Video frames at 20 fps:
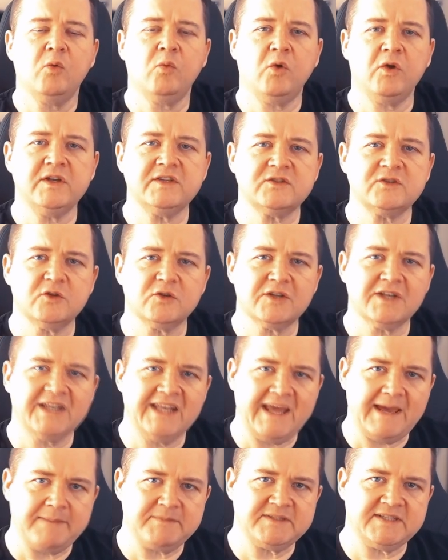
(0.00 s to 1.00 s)
One is called
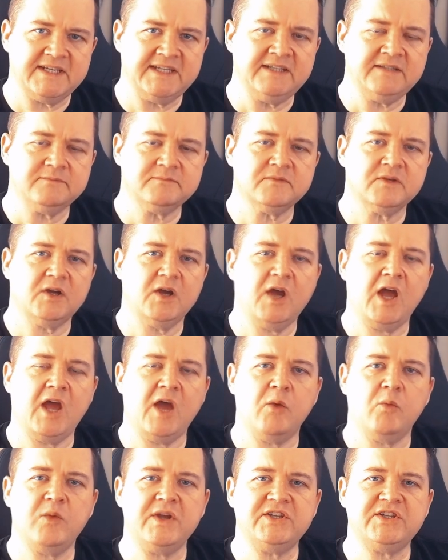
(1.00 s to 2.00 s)
leptin,
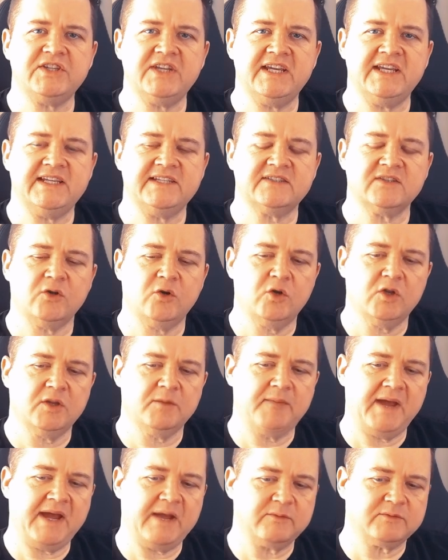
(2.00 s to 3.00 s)
uh, which is all
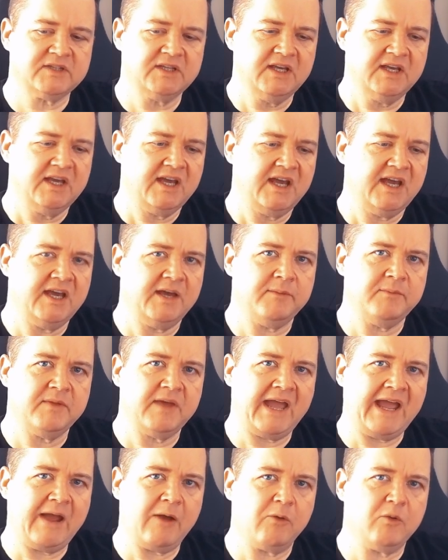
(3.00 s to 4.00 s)
about um,
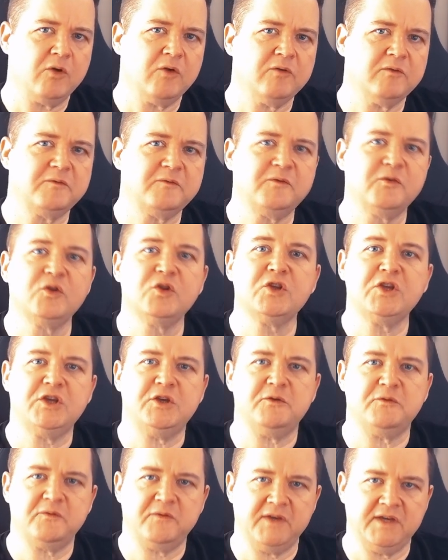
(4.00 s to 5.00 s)
how full
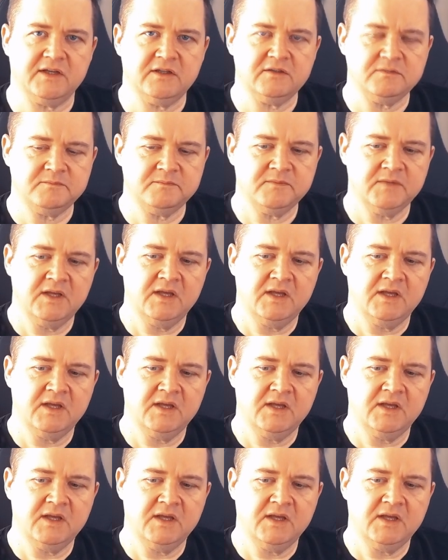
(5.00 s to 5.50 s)
you feel,